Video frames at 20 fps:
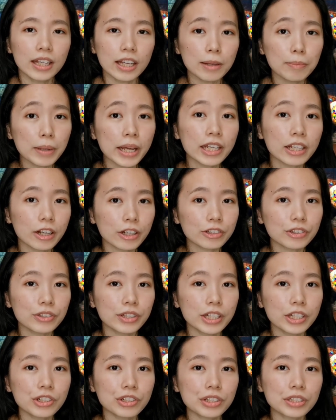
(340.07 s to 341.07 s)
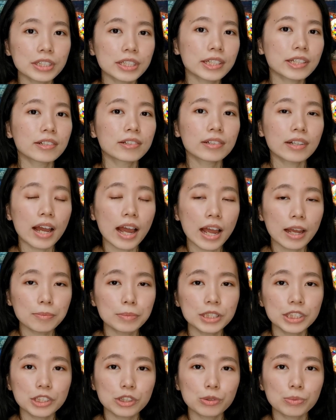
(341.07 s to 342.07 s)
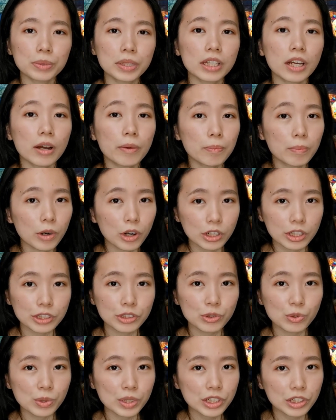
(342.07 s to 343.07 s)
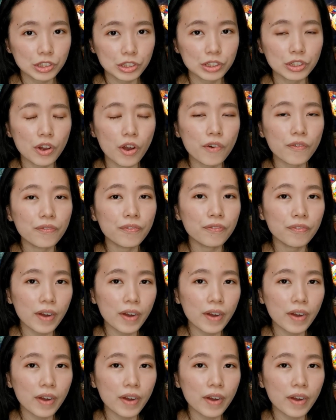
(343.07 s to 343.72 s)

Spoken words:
In my calculations here, I'm assuming a modest return of